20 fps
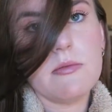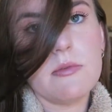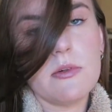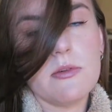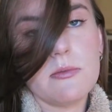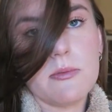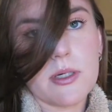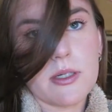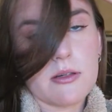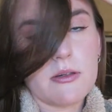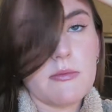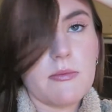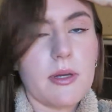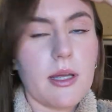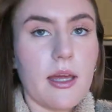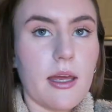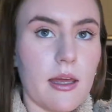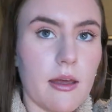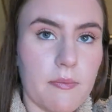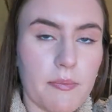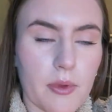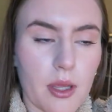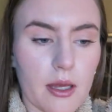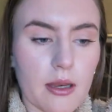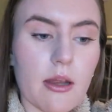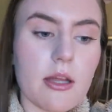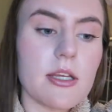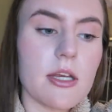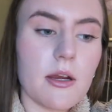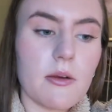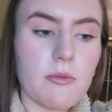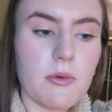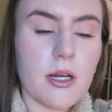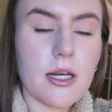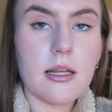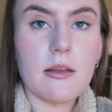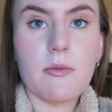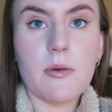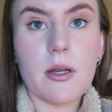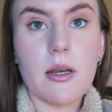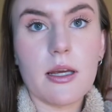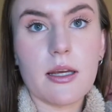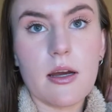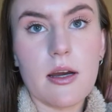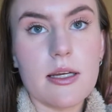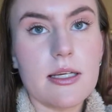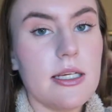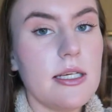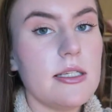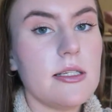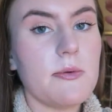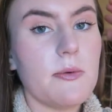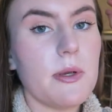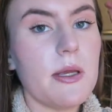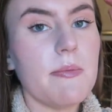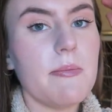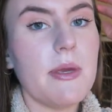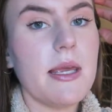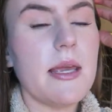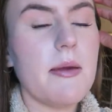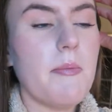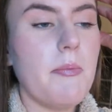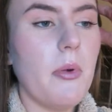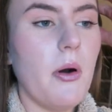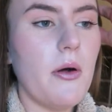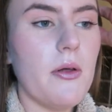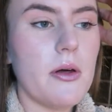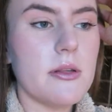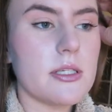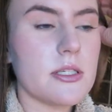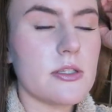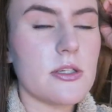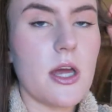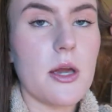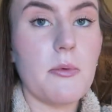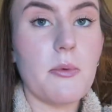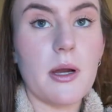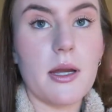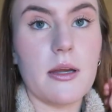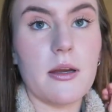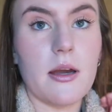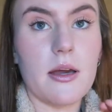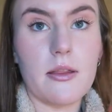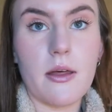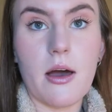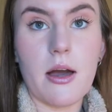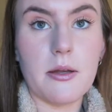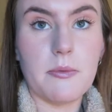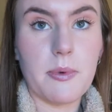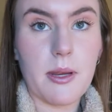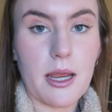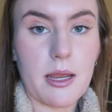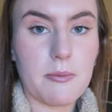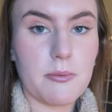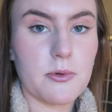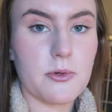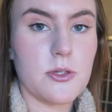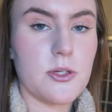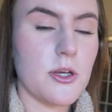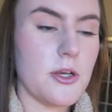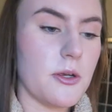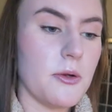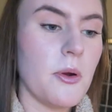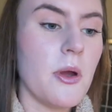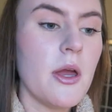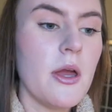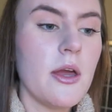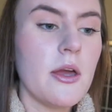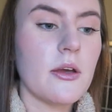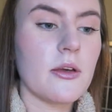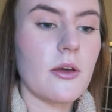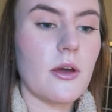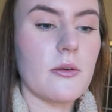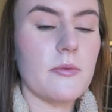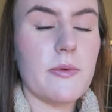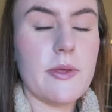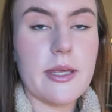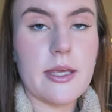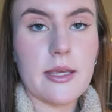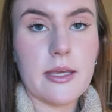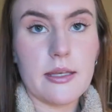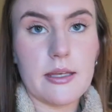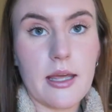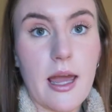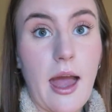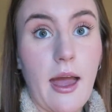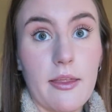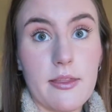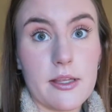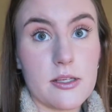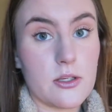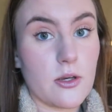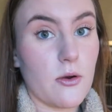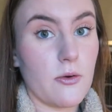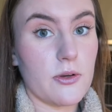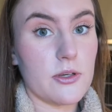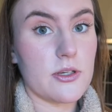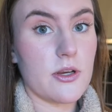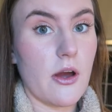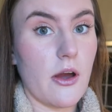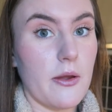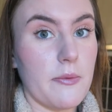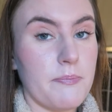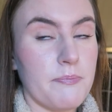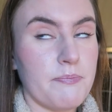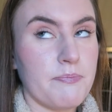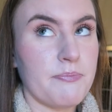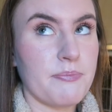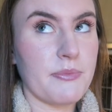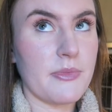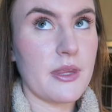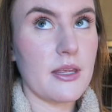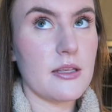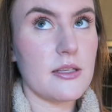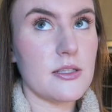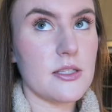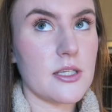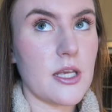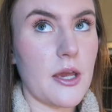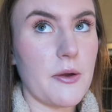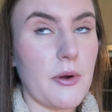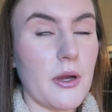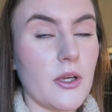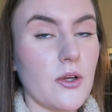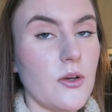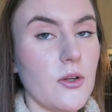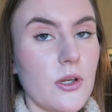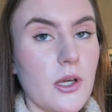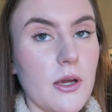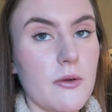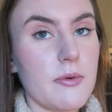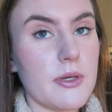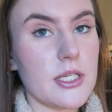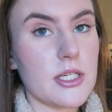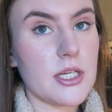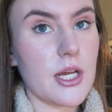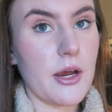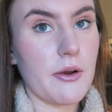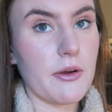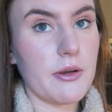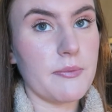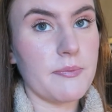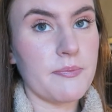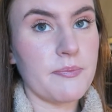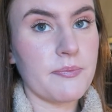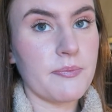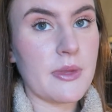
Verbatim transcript: oh my god, my hair. And I don't really feel like I need to eat meat, but there's no way that I'd be able to go vegan at this current time. So I could go vegetarian,